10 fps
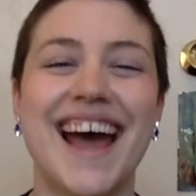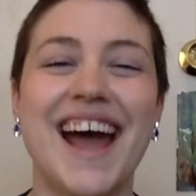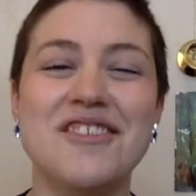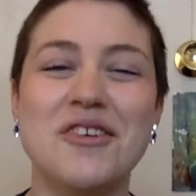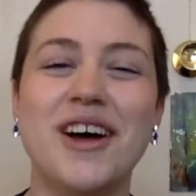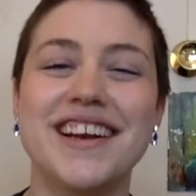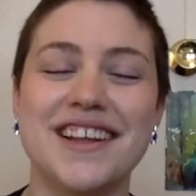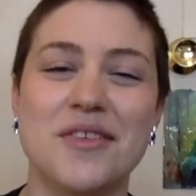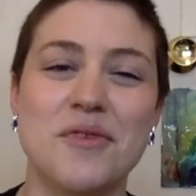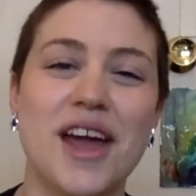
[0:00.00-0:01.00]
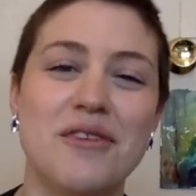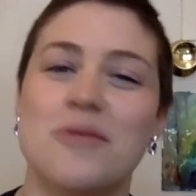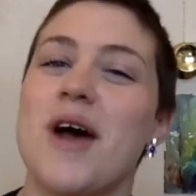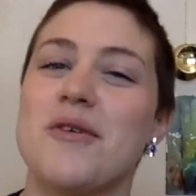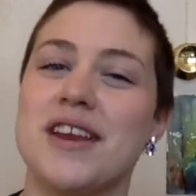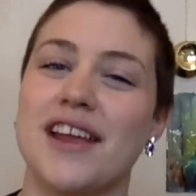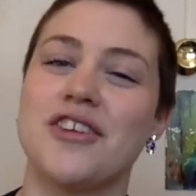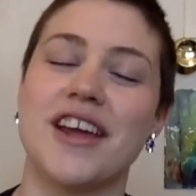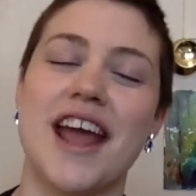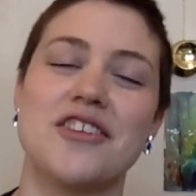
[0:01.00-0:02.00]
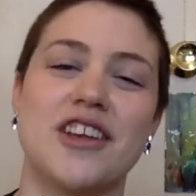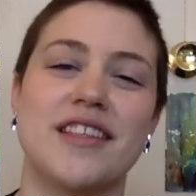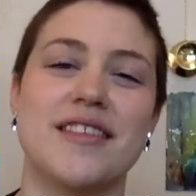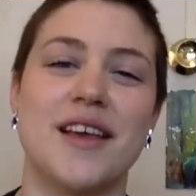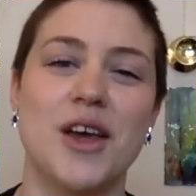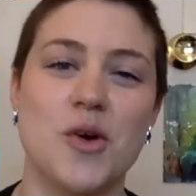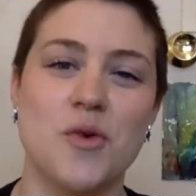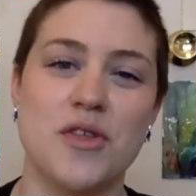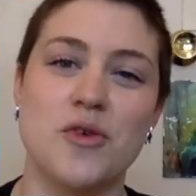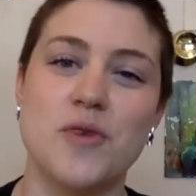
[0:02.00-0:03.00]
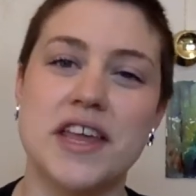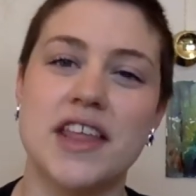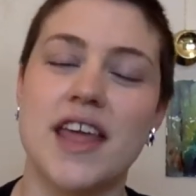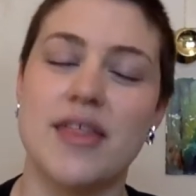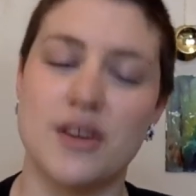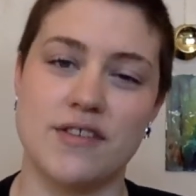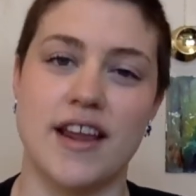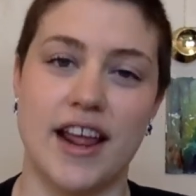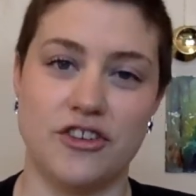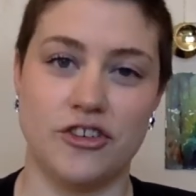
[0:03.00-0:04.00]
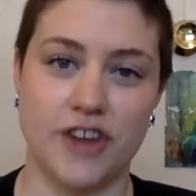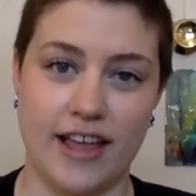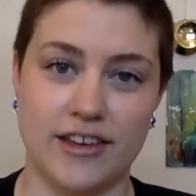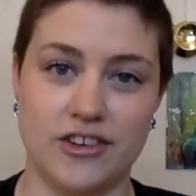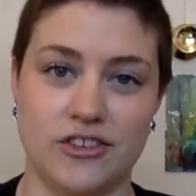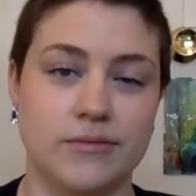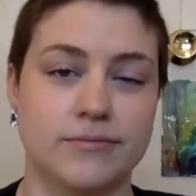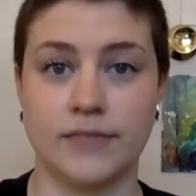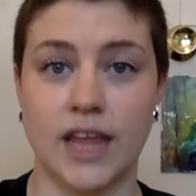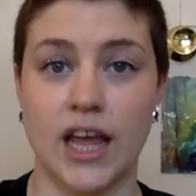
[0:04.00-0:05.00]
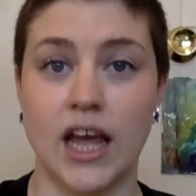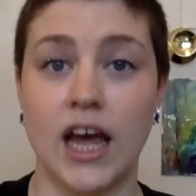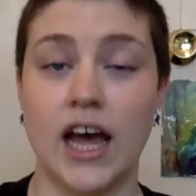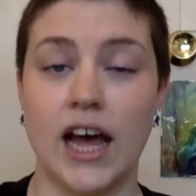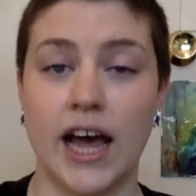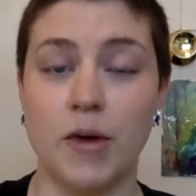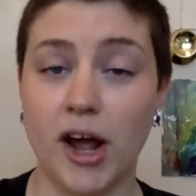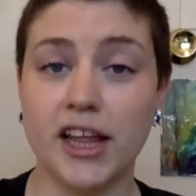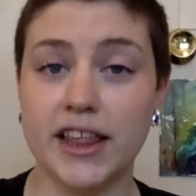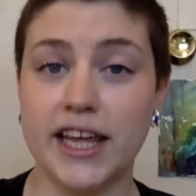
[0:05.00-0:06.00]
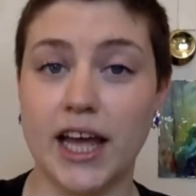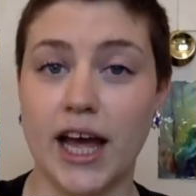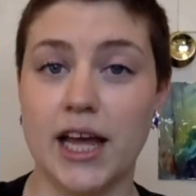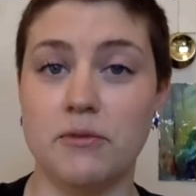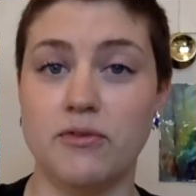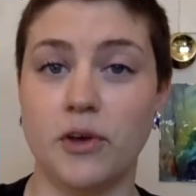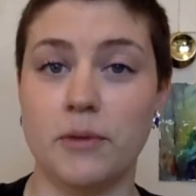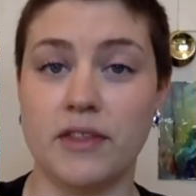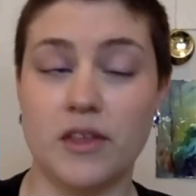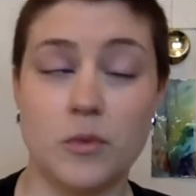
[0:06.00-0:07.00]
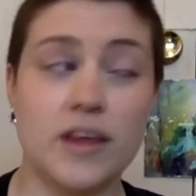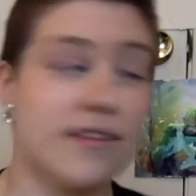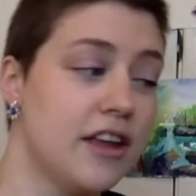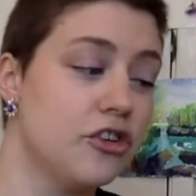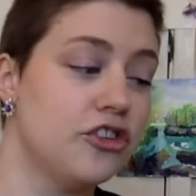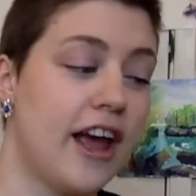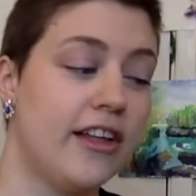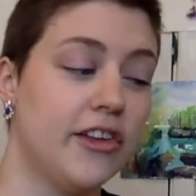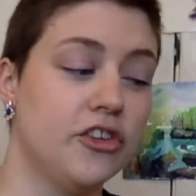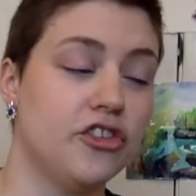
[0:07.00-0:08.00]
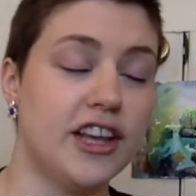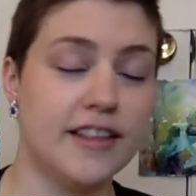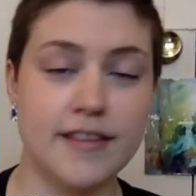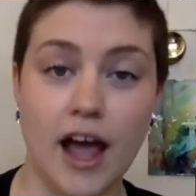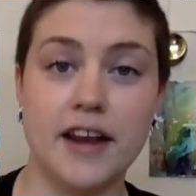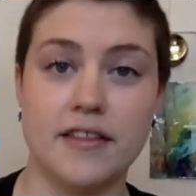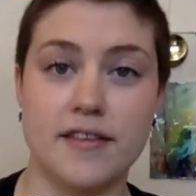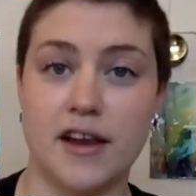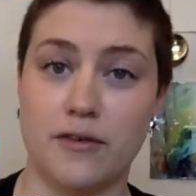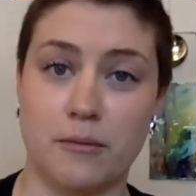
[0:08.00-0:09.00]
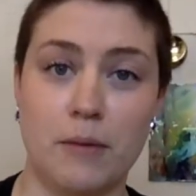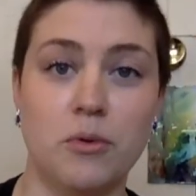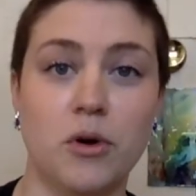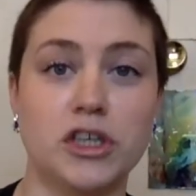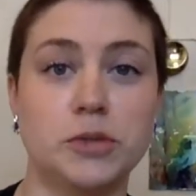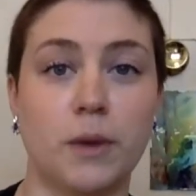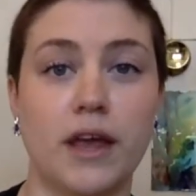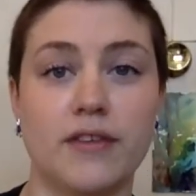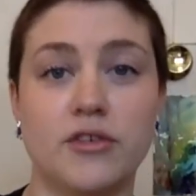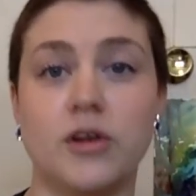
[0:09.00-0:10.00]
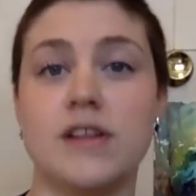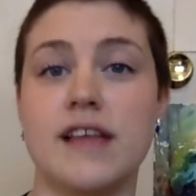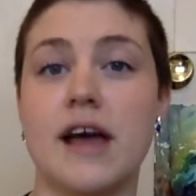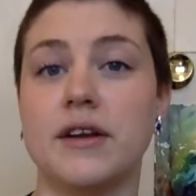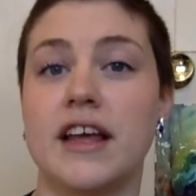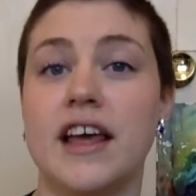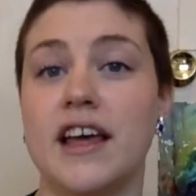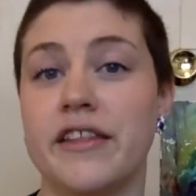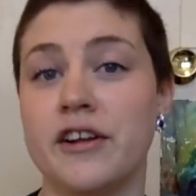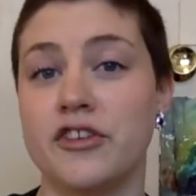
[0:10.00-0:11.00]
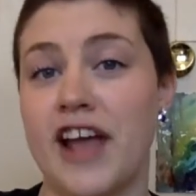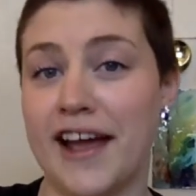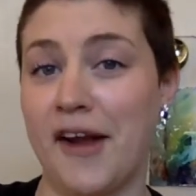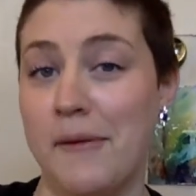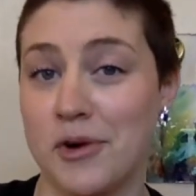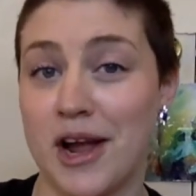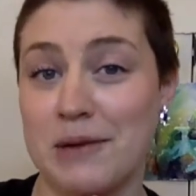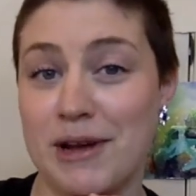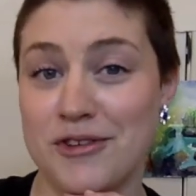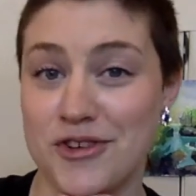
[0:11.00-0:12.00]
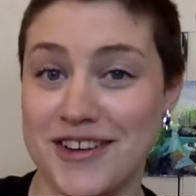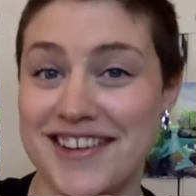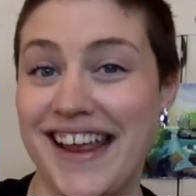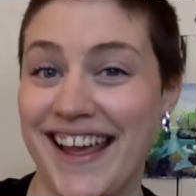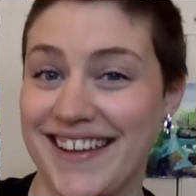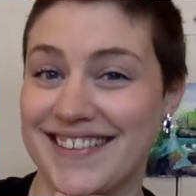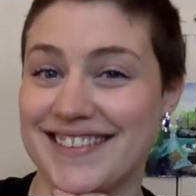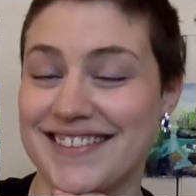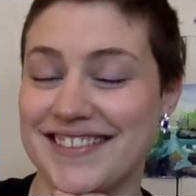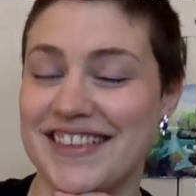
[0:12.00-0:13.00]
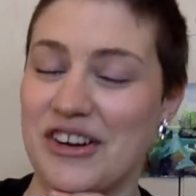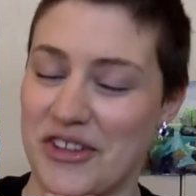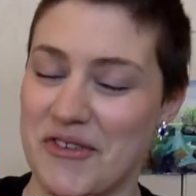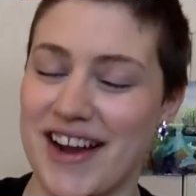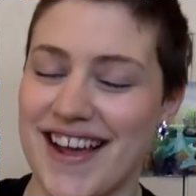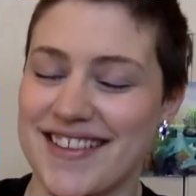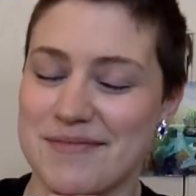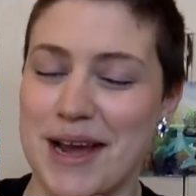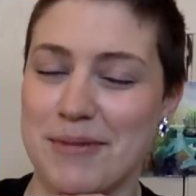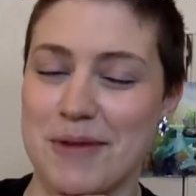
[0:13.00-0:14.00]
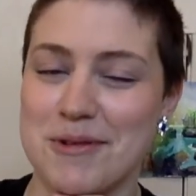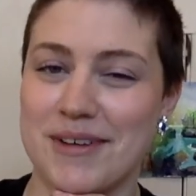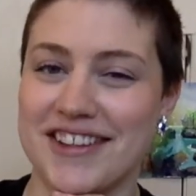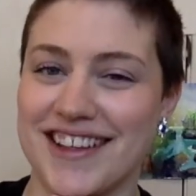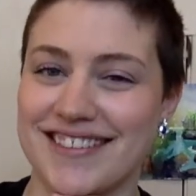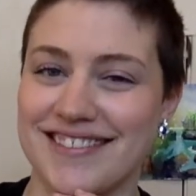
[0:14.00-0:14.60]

Hi everyone, it's Ray from We Nature Connections with your weekly Thursday Nature Challenge. Ironically, I am filming this week's Nature Challenge inside instead of on my porch because turns out they're jackhammering on my street today, literally right next to my apartment building.